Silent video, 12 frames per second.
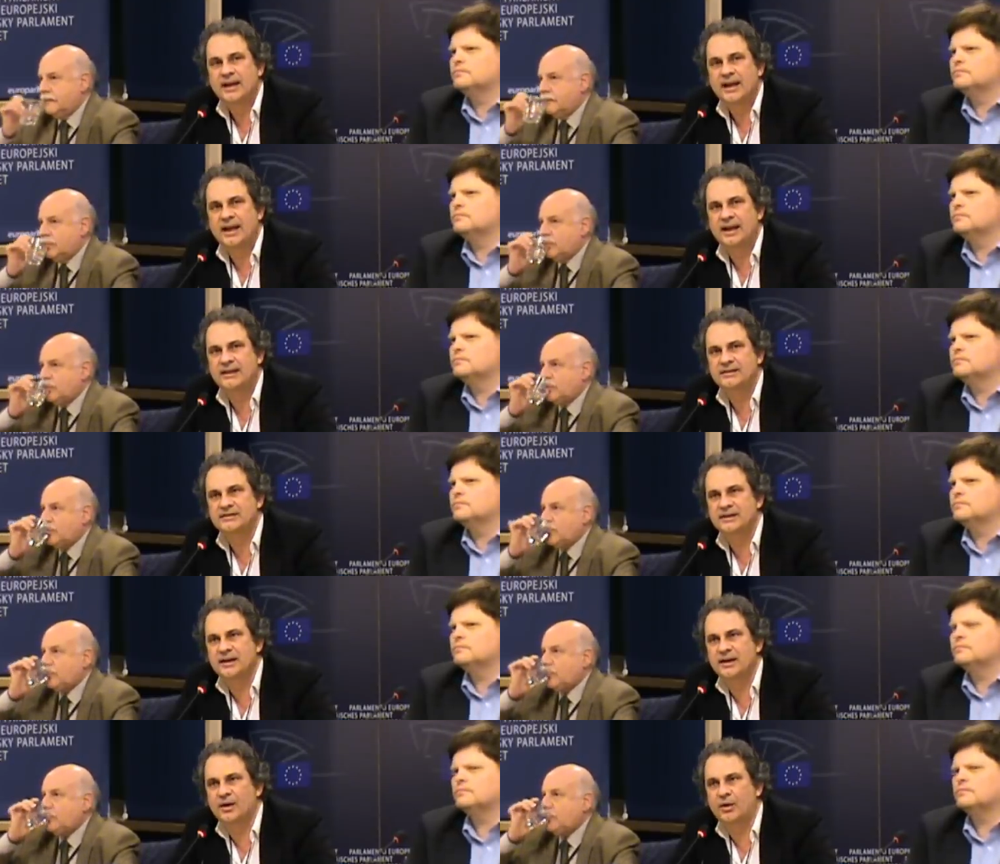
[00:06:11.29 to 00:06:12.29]
Speaker 1: And
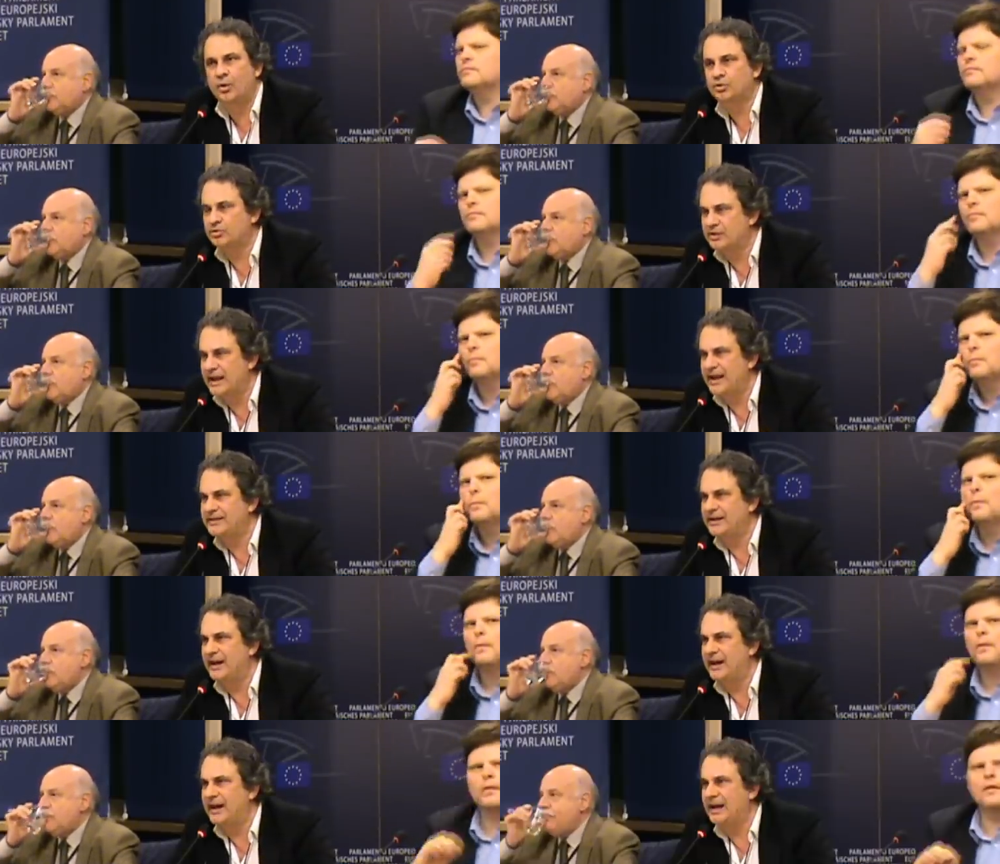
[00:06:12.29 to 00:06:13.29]

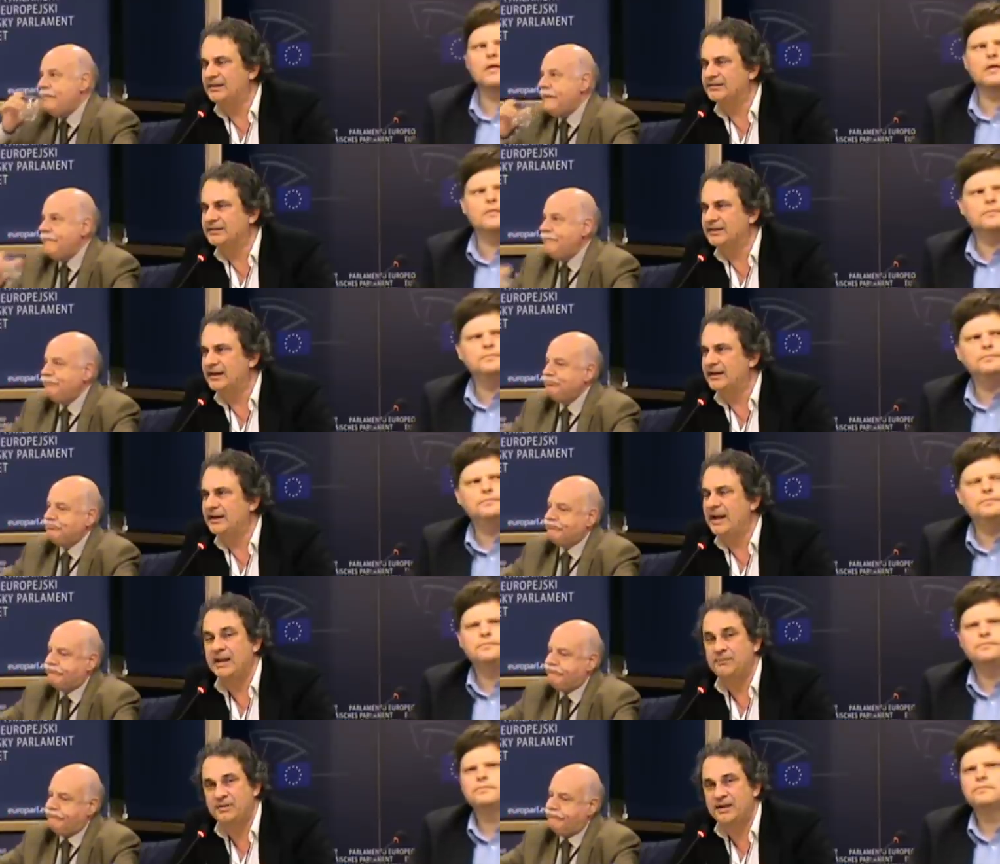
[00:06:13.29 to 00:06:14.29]
altogether, as
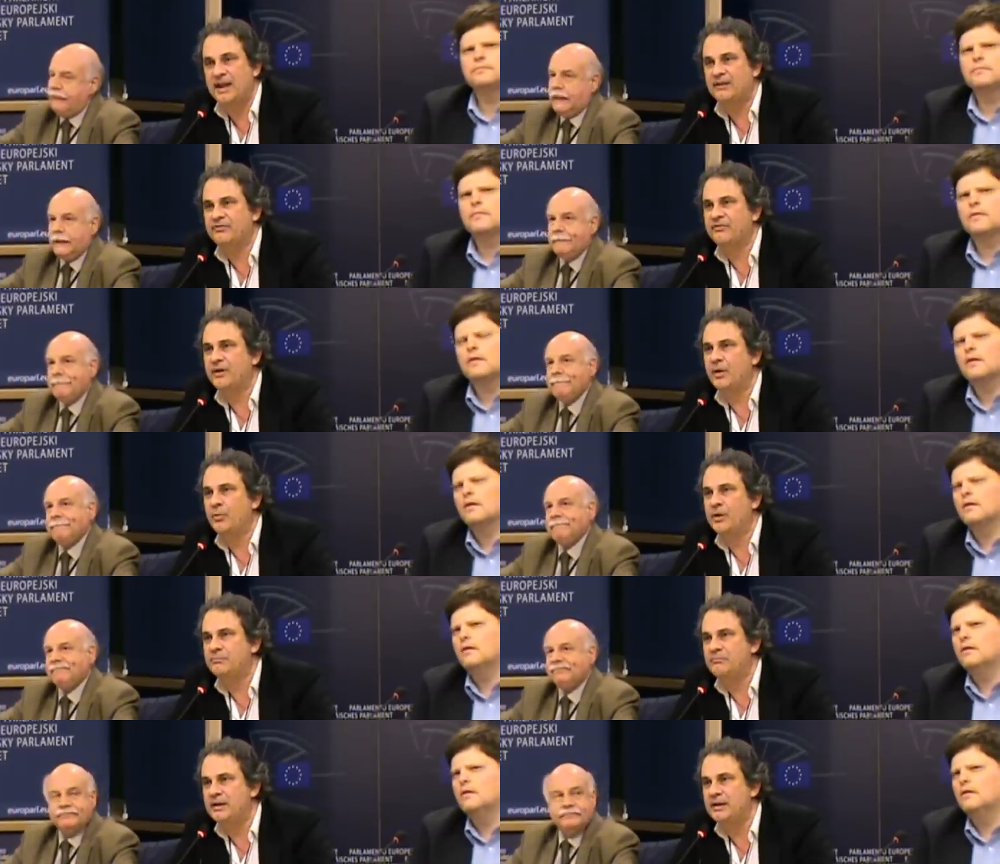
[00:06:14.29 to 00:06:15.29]
APF
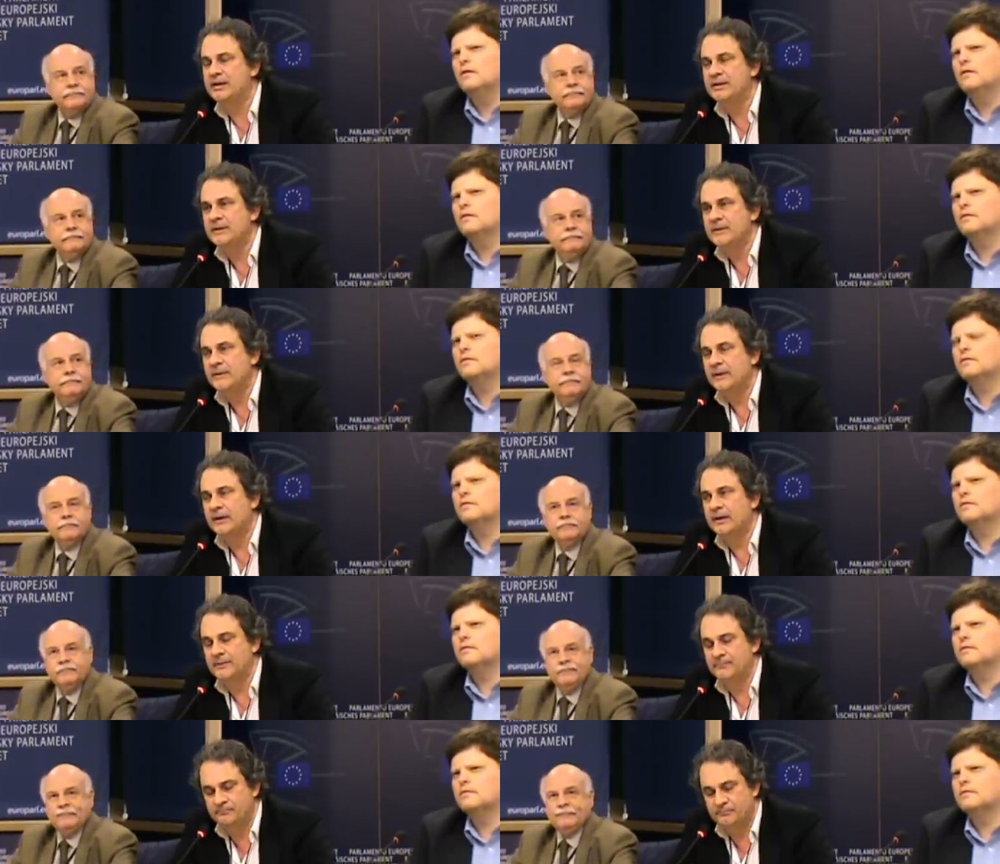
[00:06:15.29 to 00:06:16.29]
will be
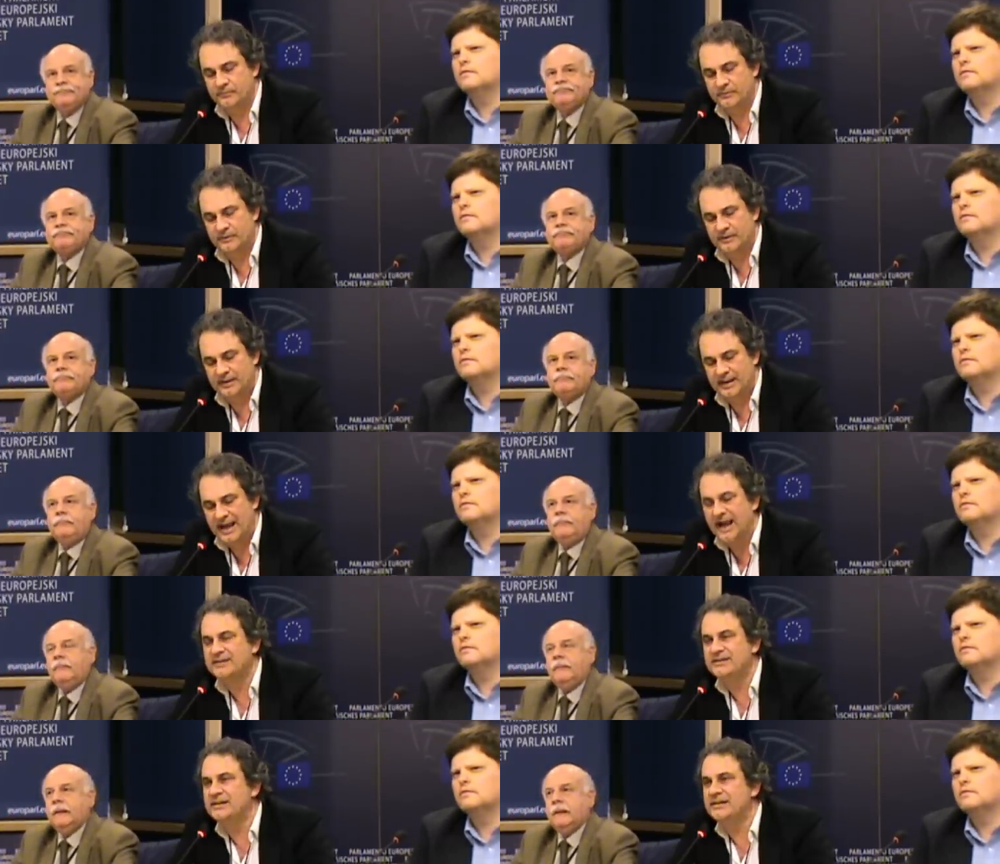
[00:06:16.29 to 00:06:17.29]

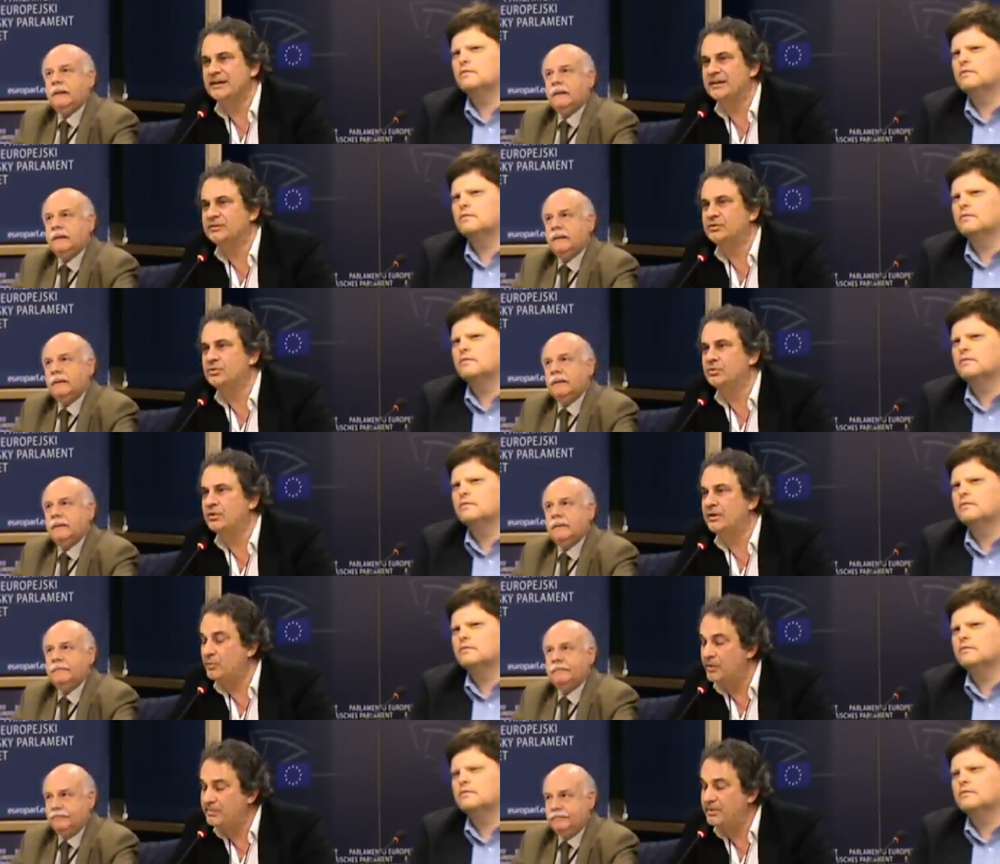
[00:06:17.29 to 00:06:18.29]

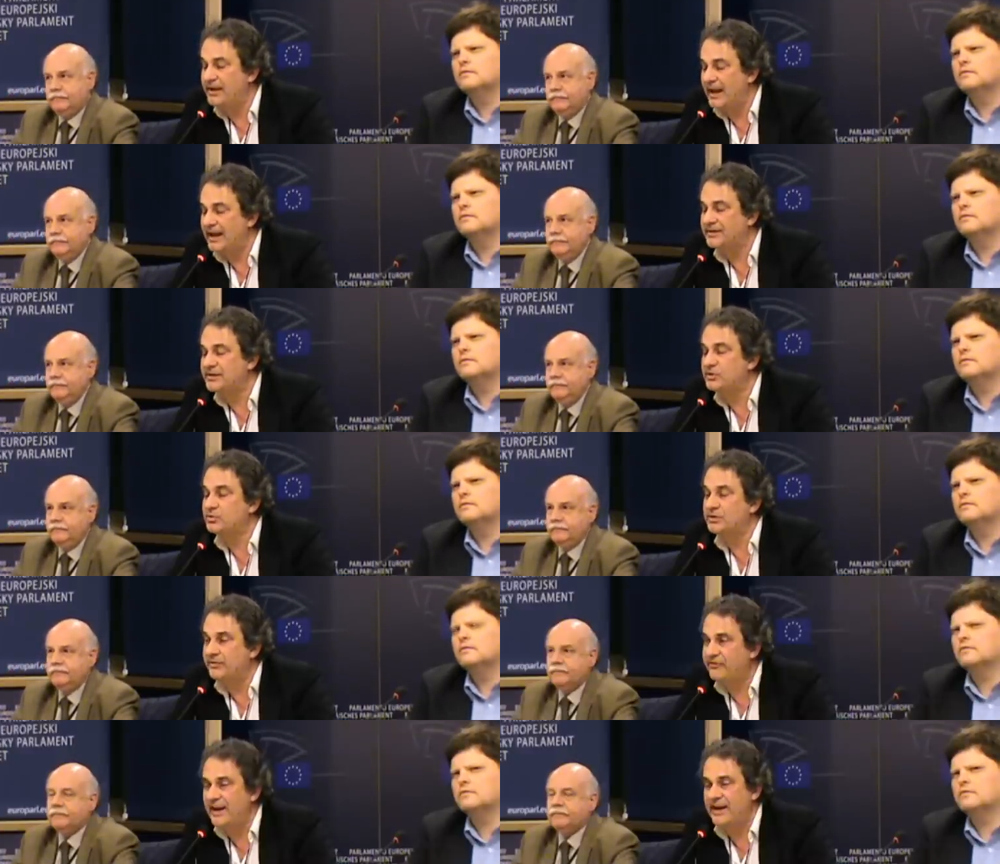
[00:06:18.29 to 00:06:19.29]
acting to
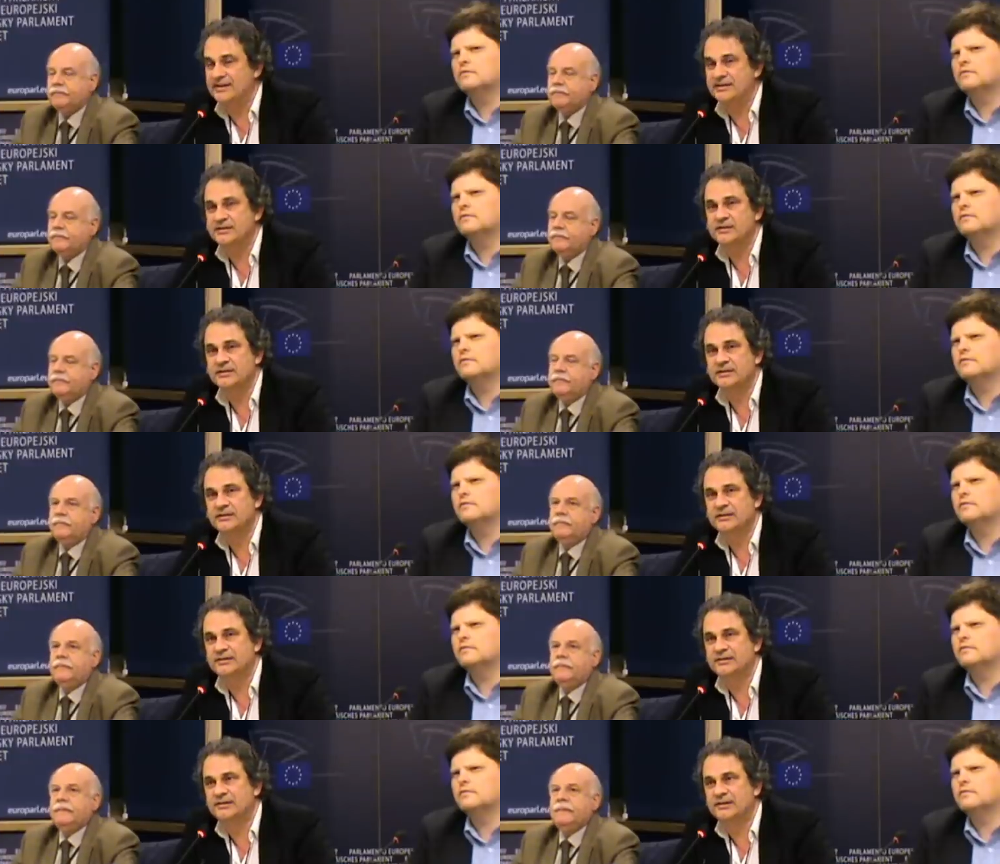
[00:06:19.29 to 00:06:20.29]
defend
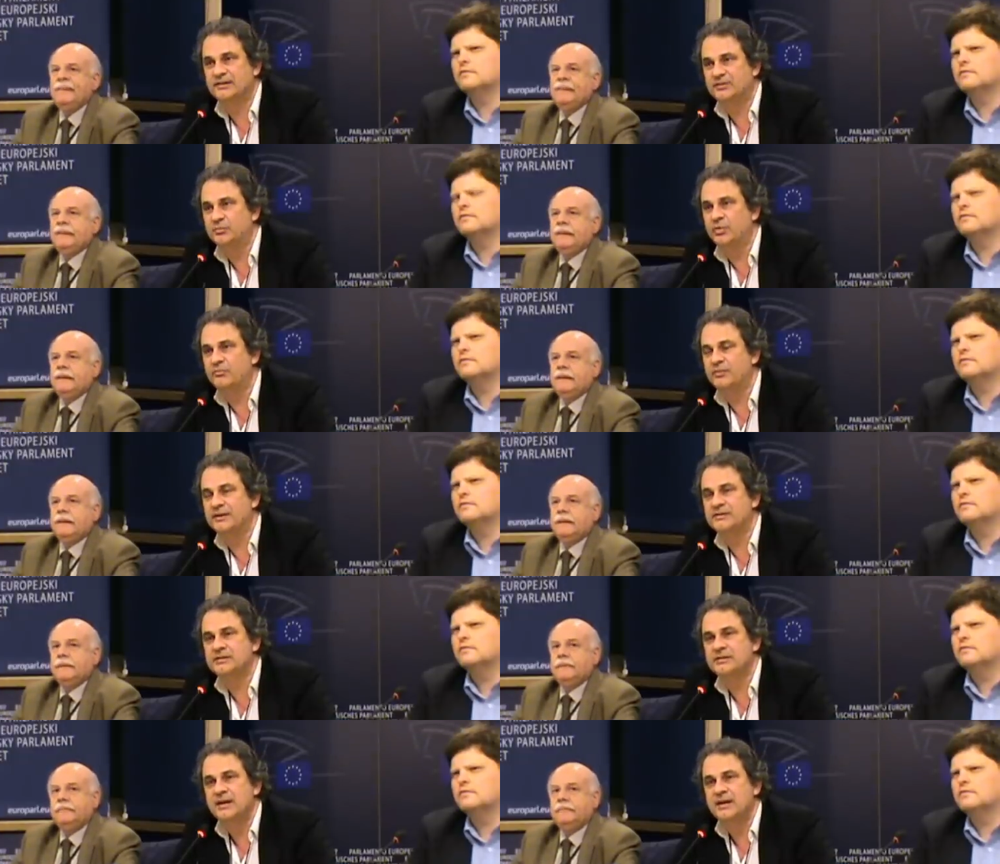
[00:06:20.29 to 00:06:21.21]
this movement